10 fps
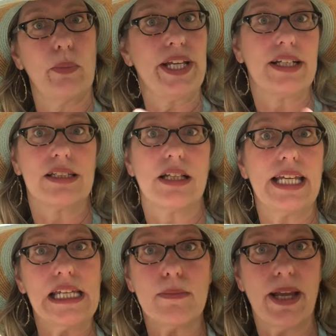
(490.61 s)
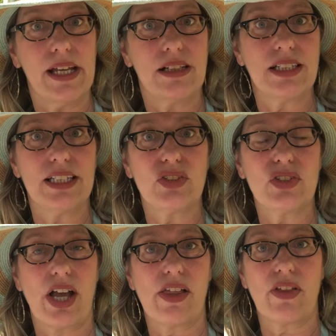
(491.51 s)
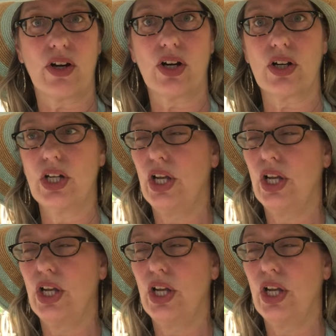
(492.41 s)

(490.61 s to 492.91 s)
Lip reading: We can email each other.